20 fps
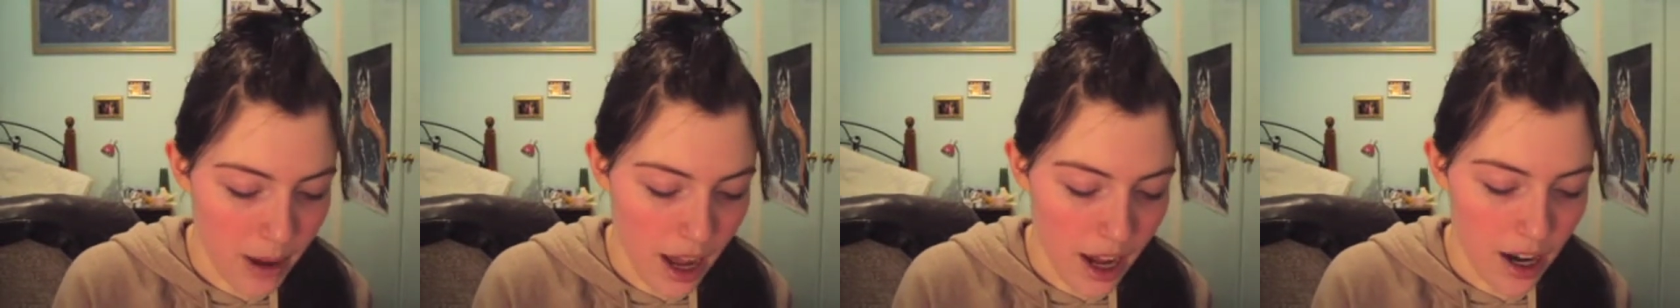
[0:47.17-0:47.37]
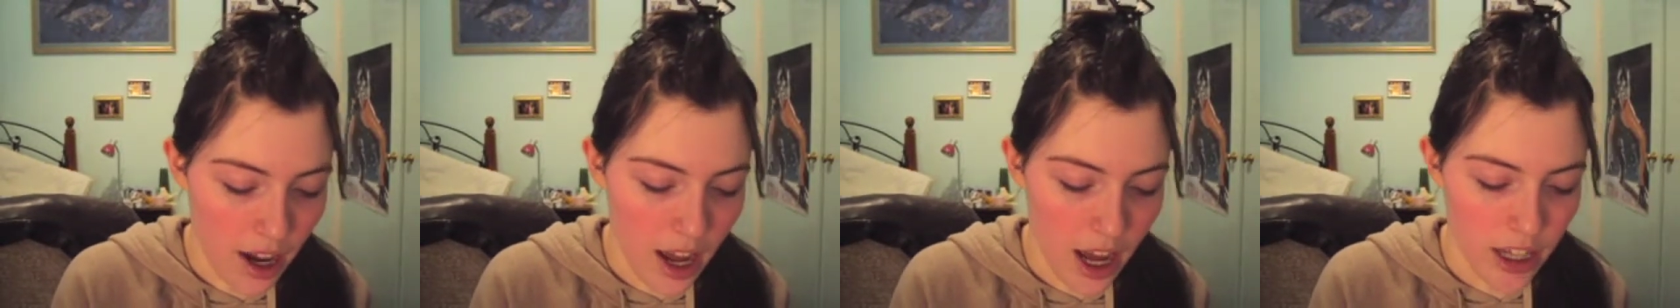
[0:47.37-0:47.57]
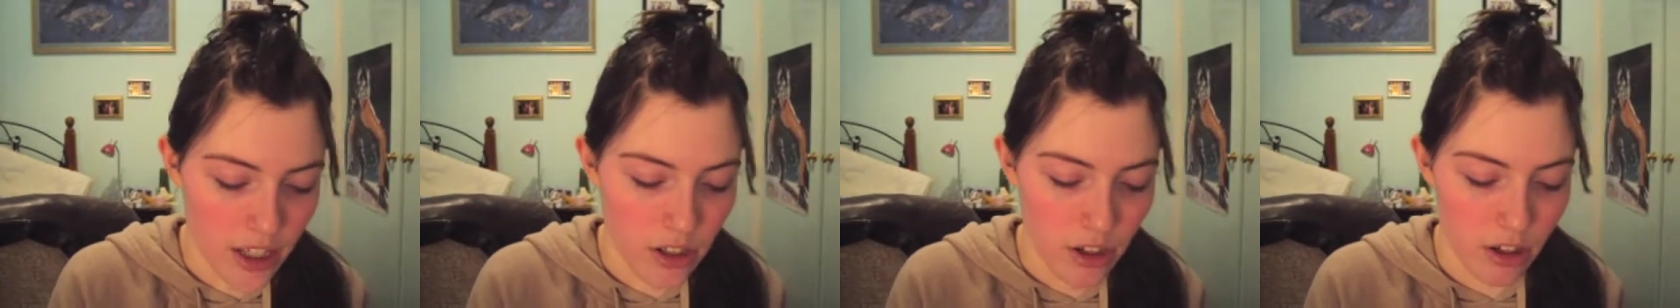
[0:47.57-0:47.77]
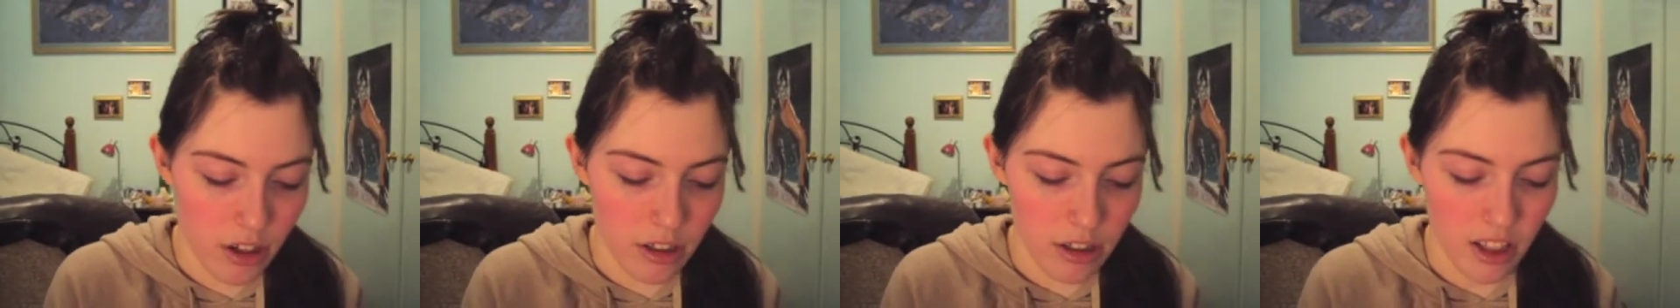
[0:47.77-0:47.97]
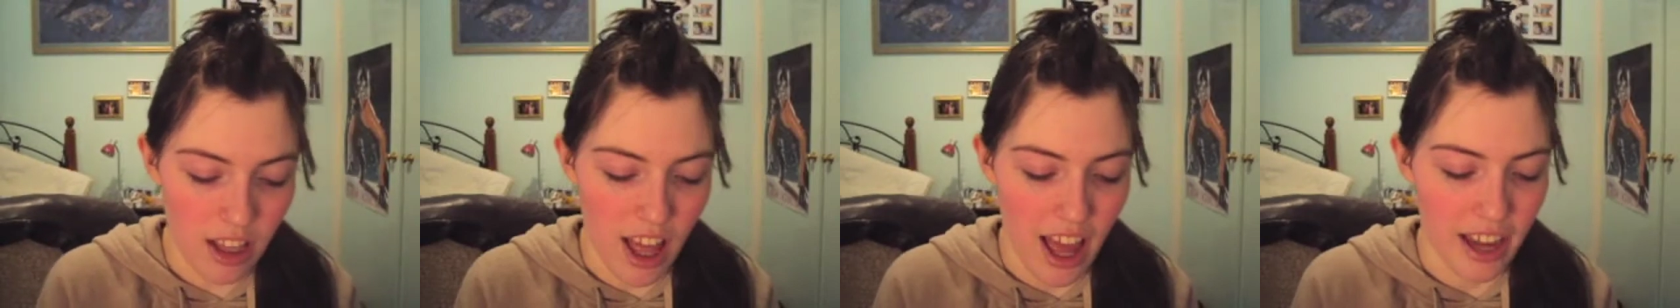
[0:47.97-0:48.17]
but I
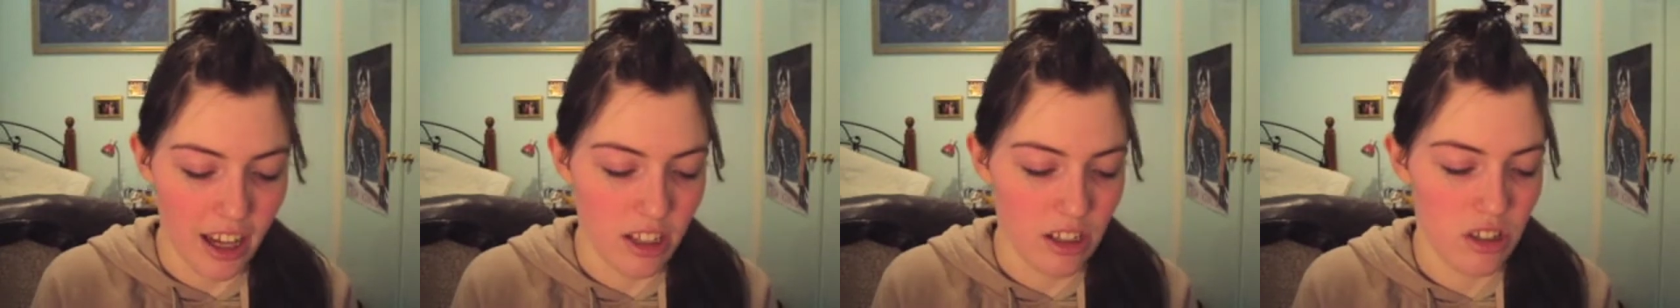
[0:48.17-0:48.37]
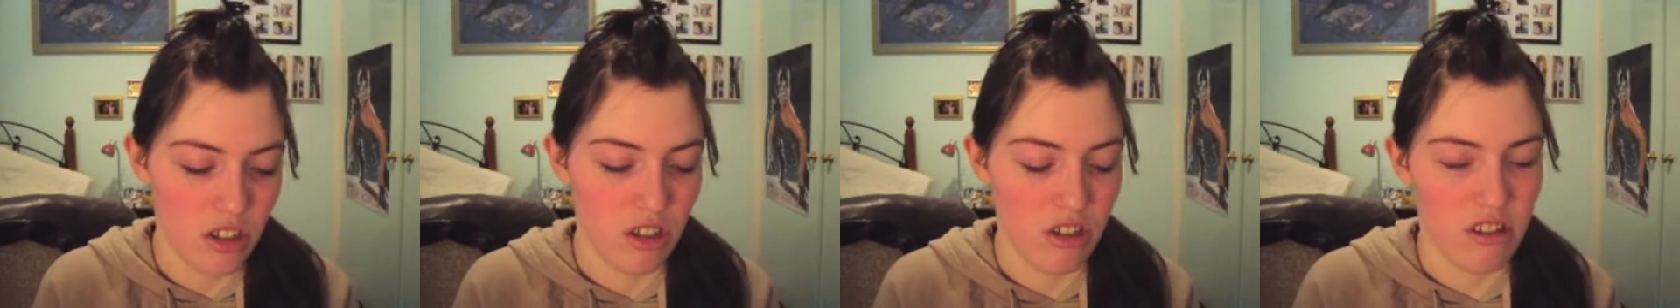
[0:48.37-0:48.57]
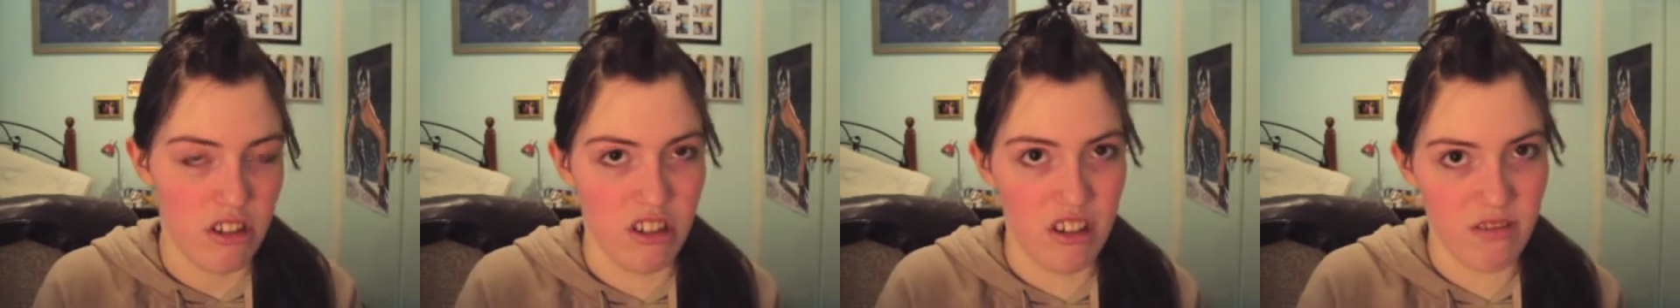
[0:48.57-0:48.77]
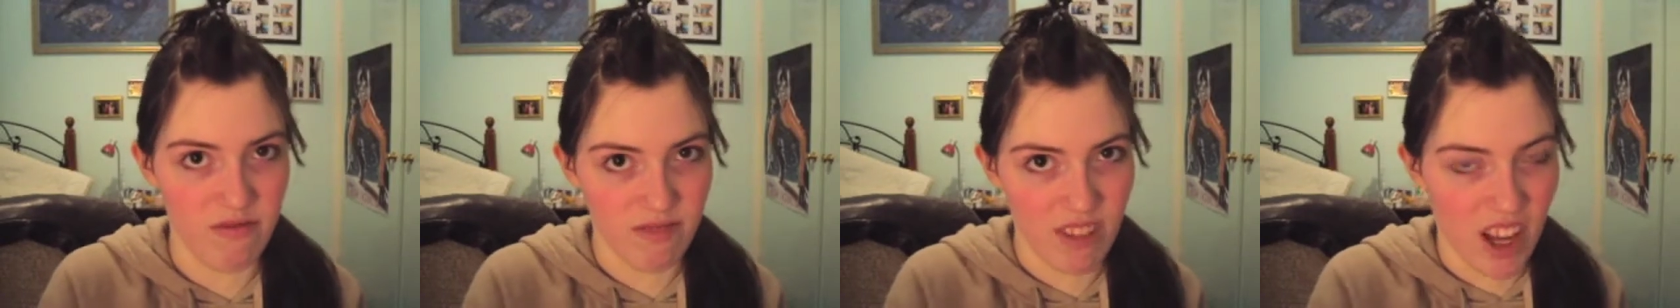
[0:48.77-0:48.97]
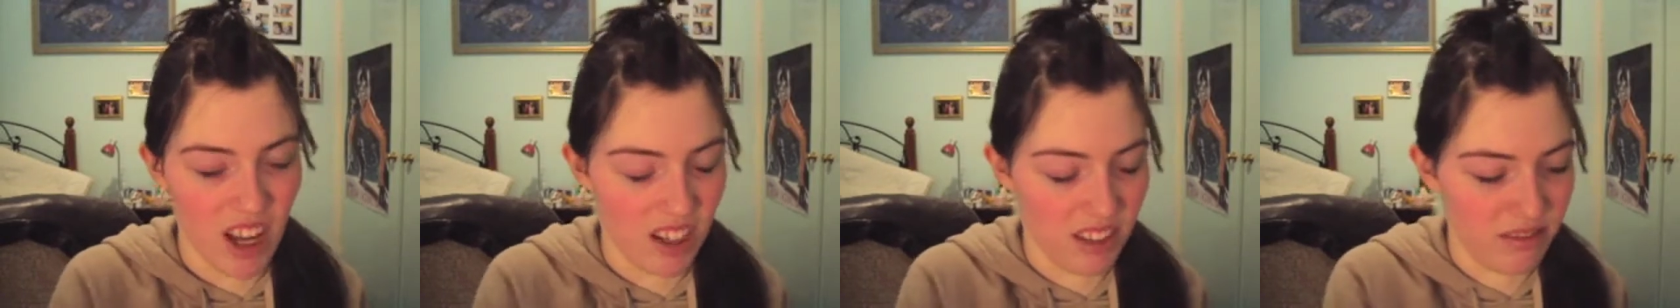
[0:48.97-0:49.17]
don't like to
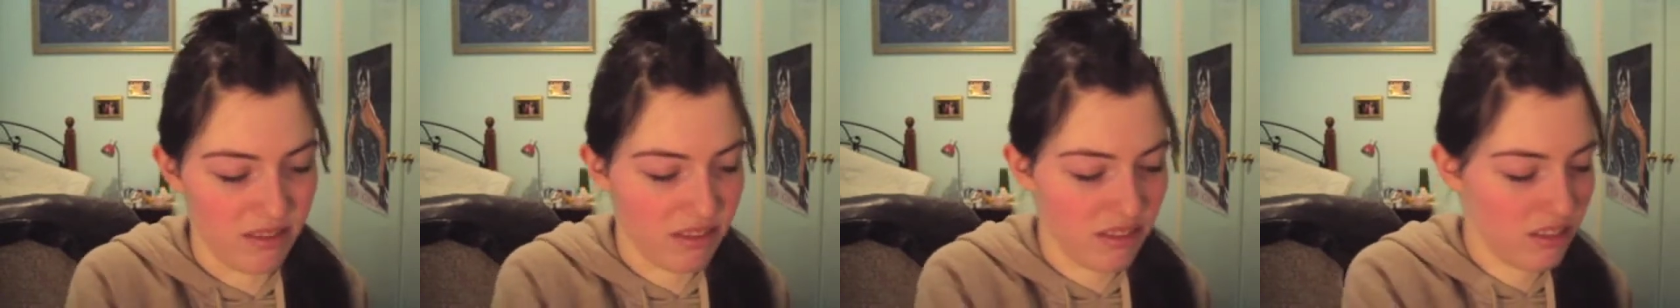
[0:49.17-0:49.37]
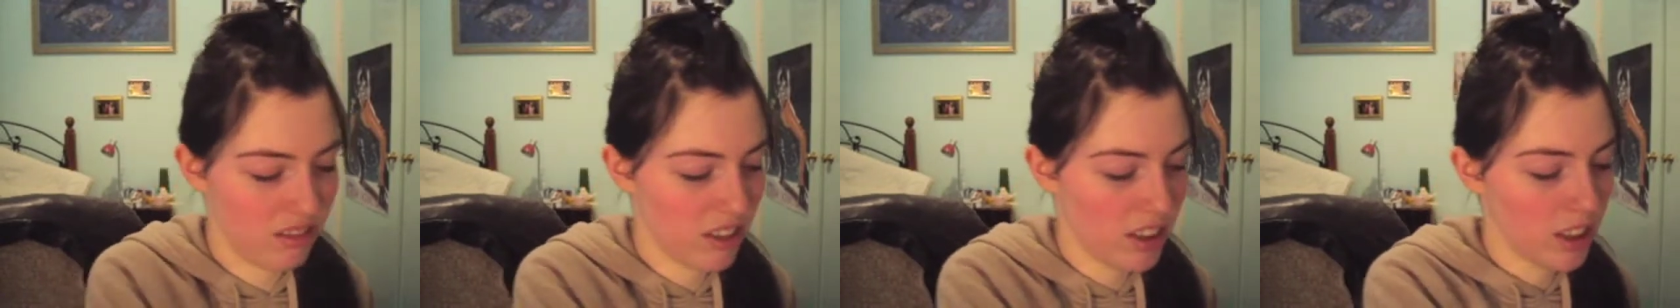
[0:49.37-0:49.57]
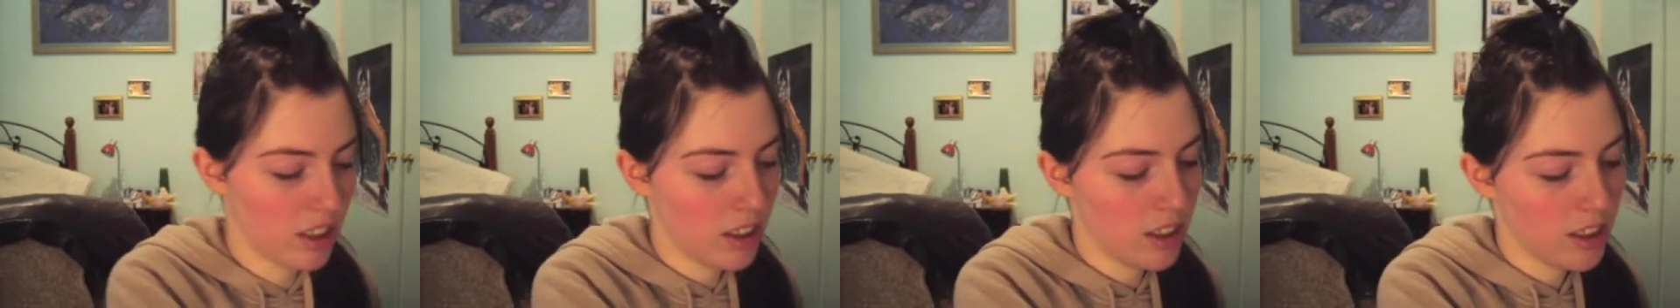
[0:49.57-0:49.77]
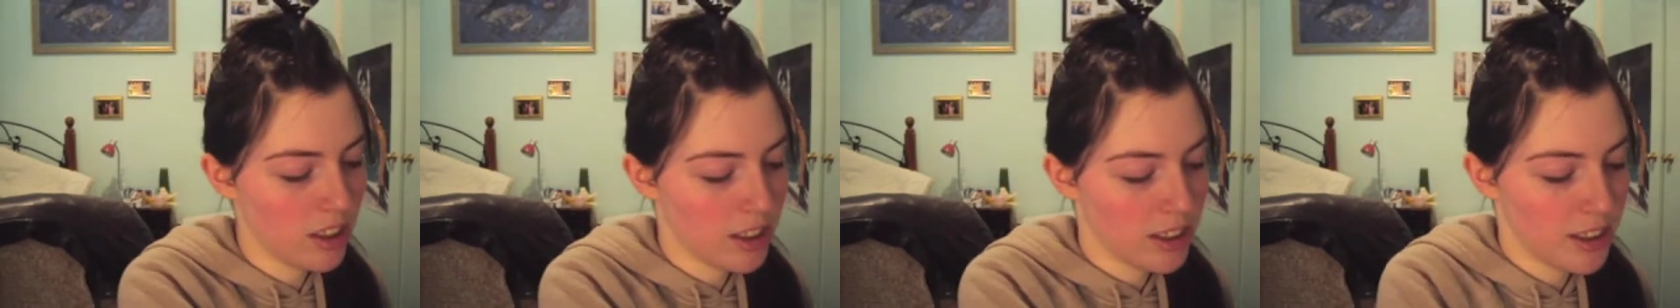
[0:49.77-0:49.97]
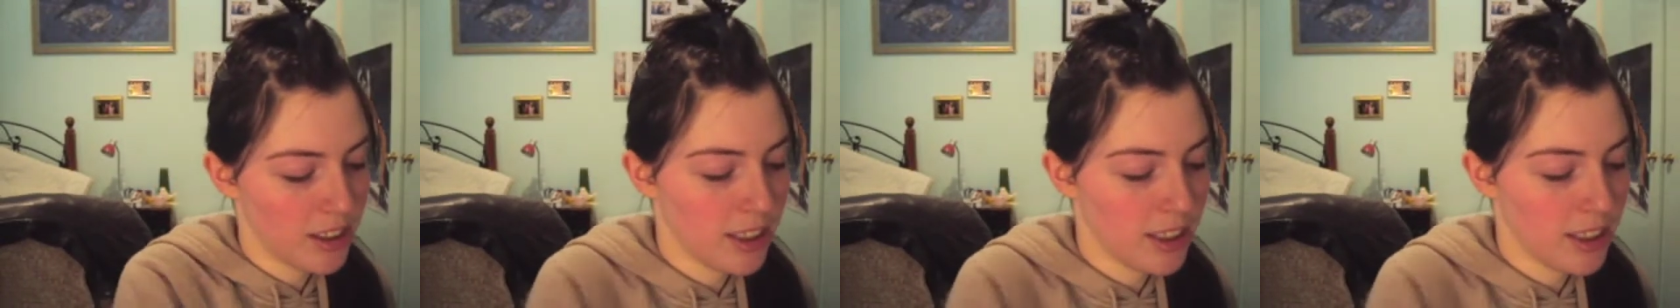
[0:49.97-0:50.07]
kind of